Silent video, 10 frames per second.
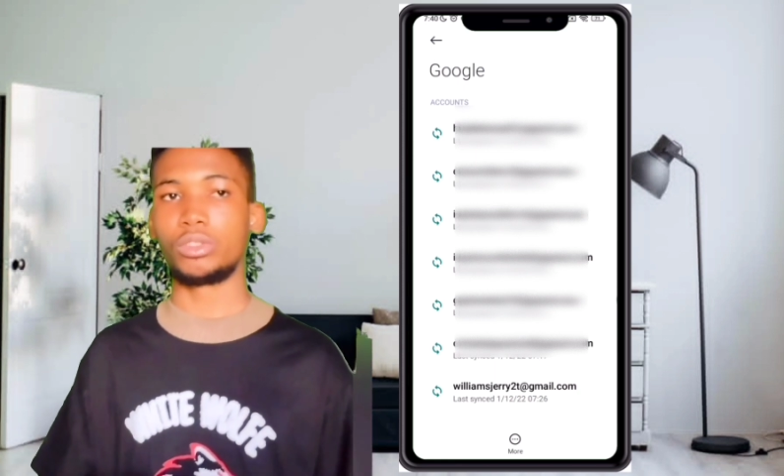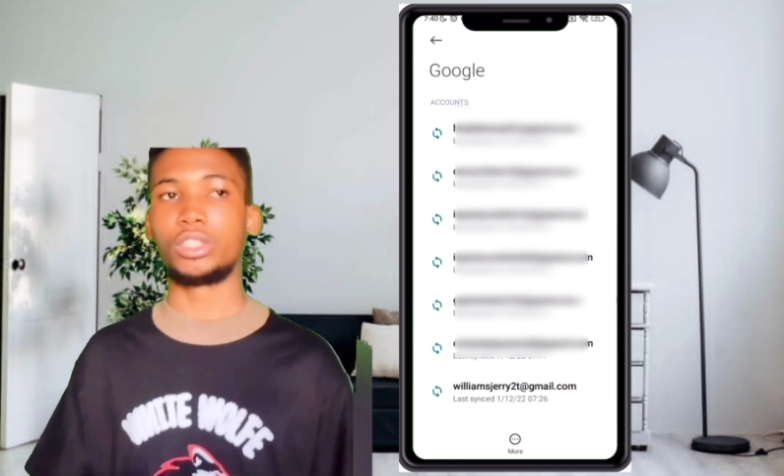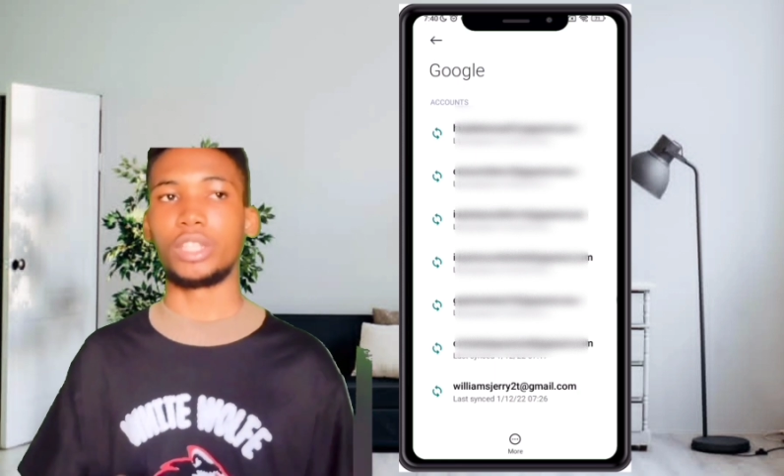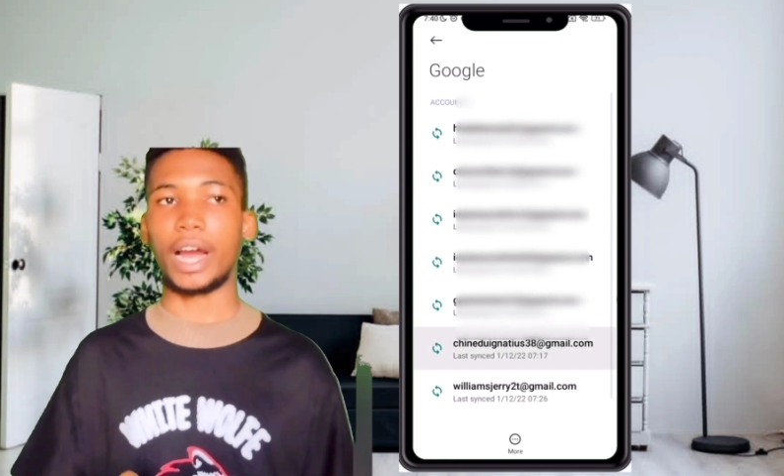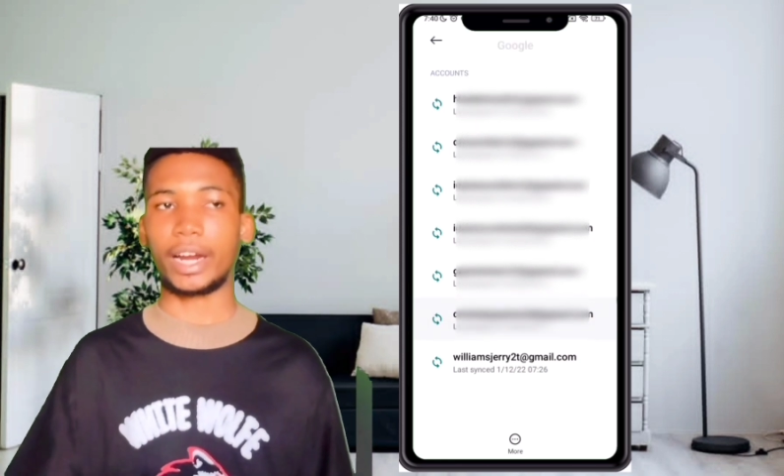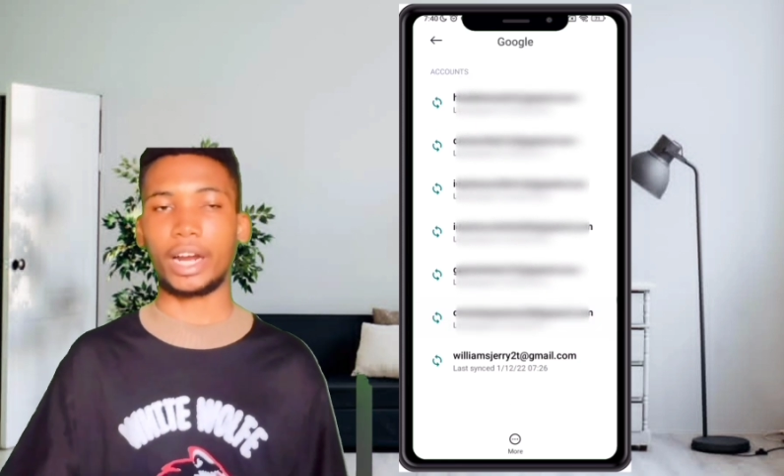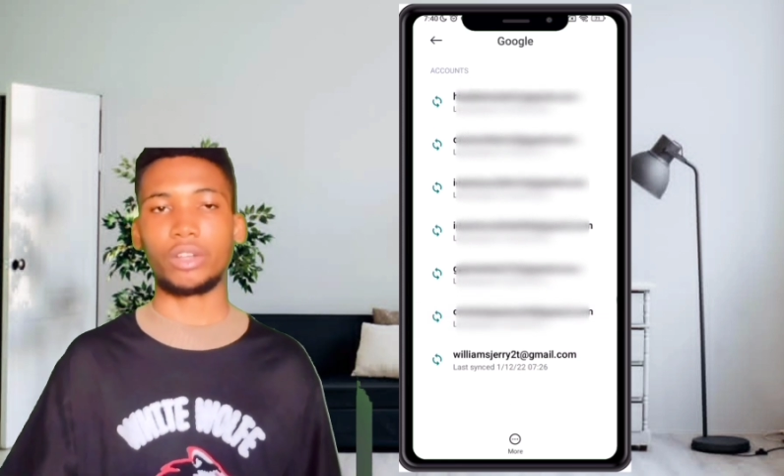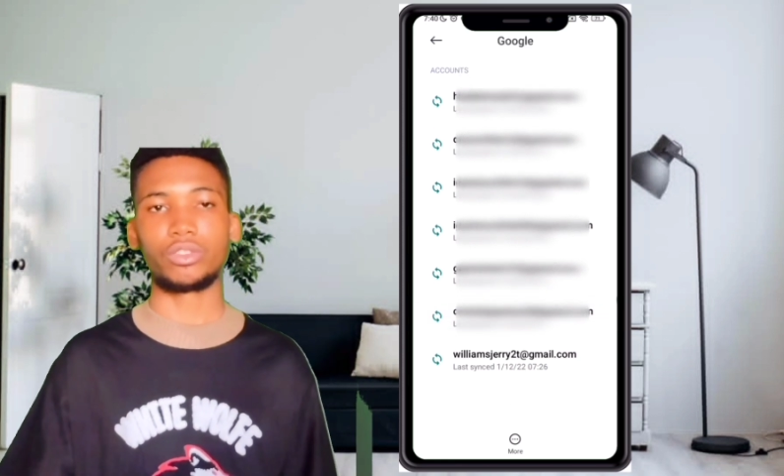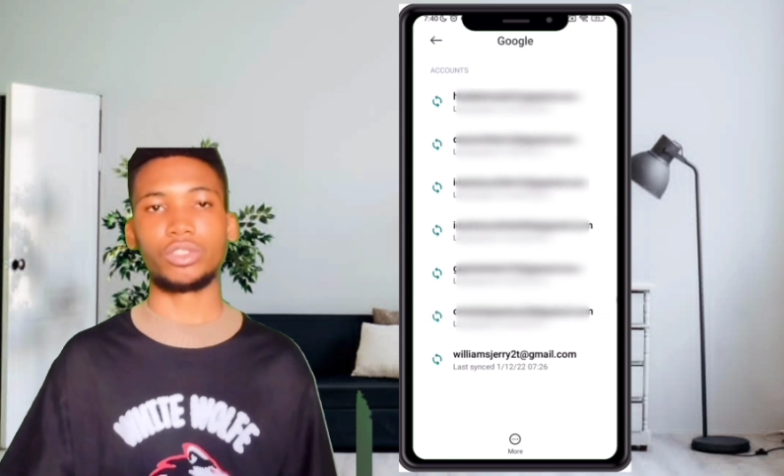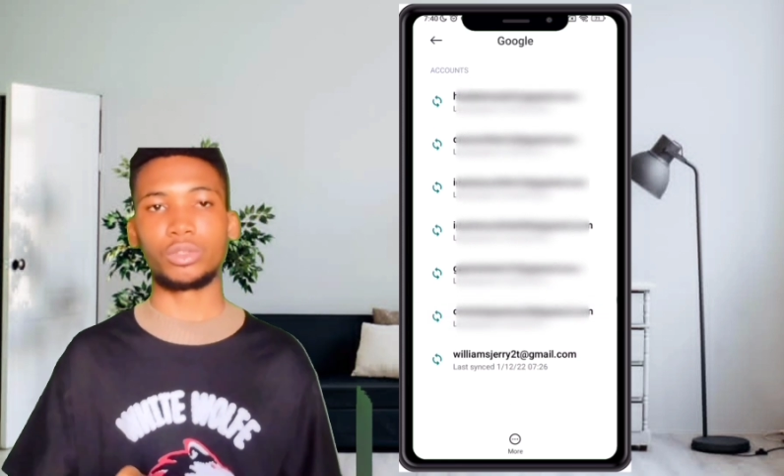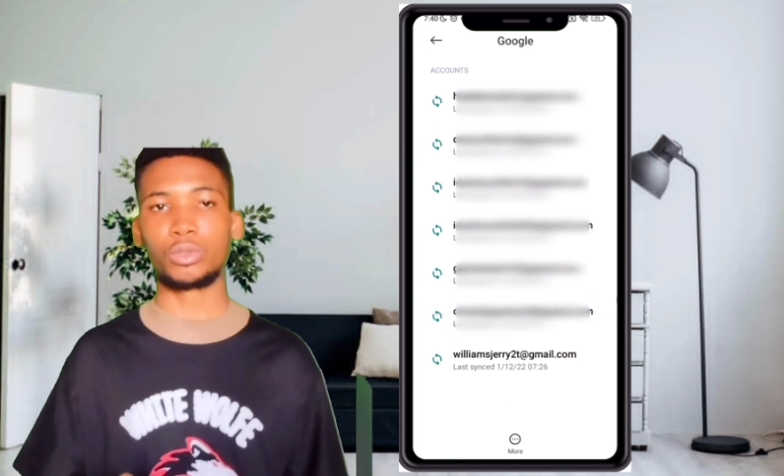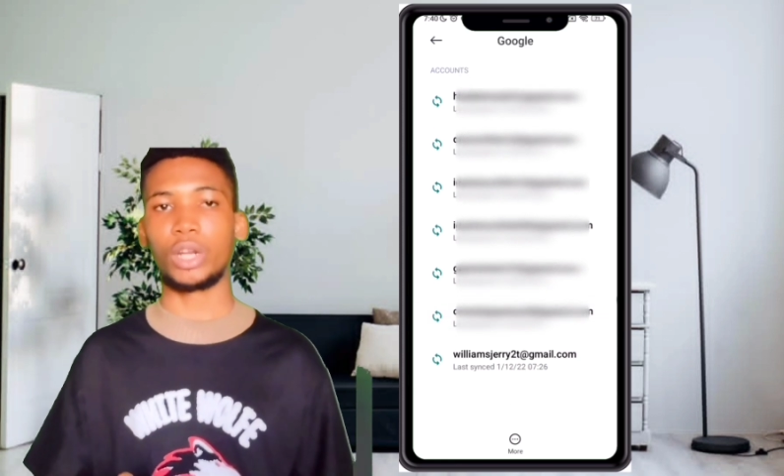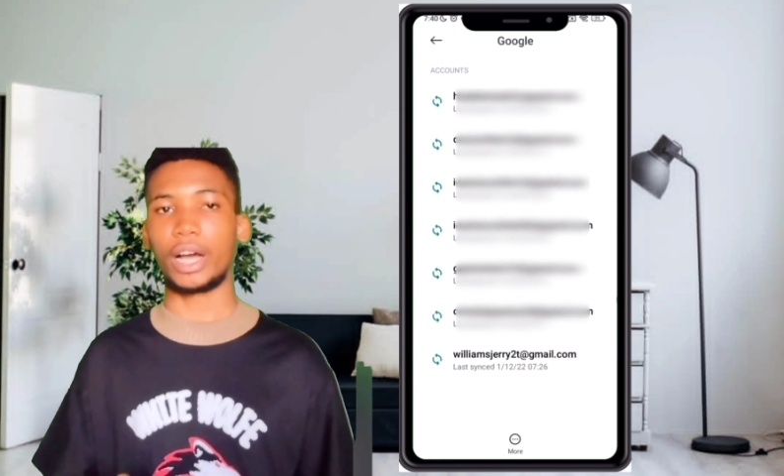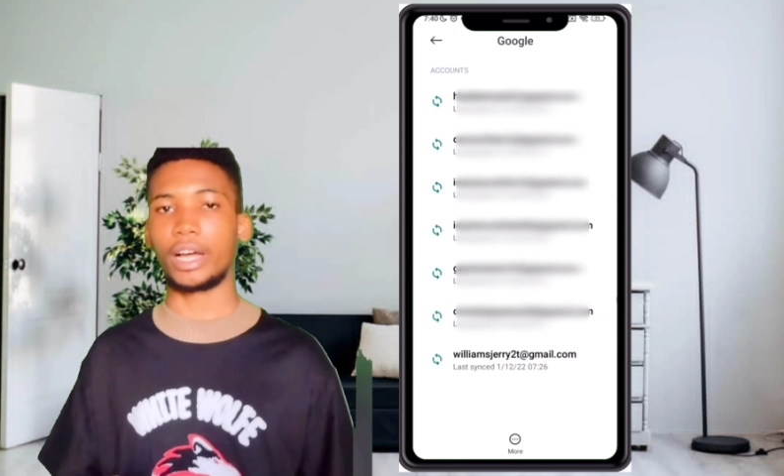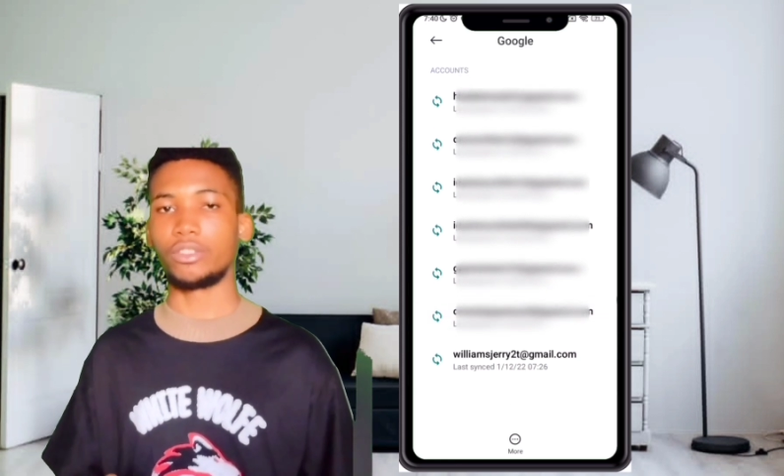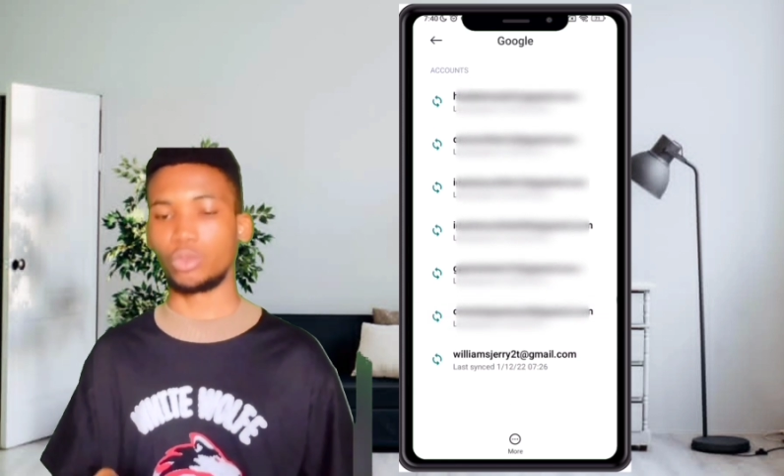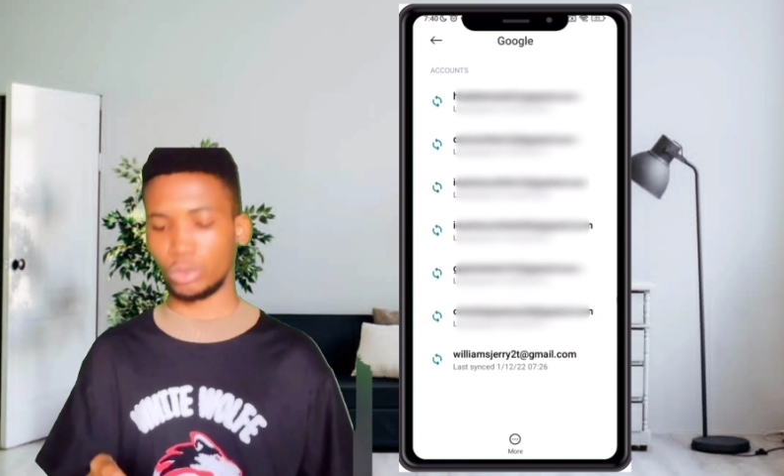the account, the Google account you